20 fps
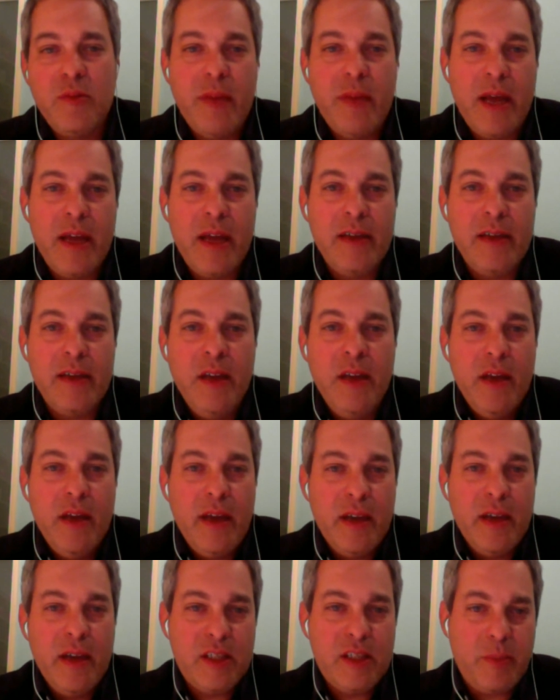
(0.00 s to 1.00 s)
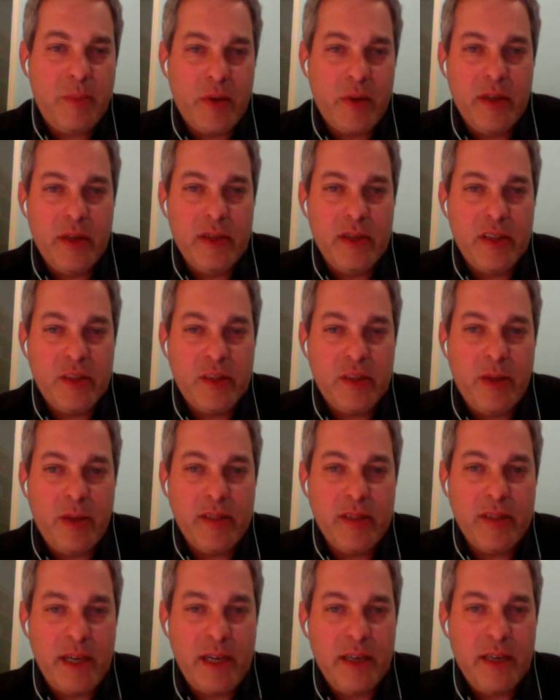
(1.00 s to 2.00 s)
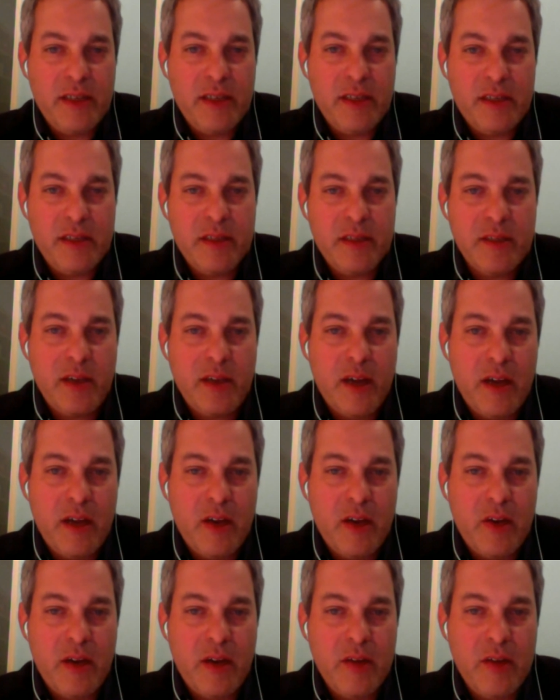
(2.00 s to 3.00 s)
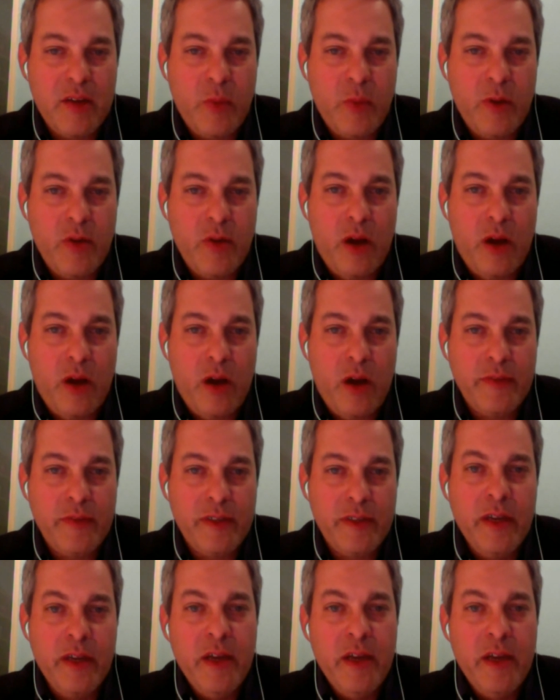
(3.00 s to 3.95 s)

men experience spontaneous desire and will often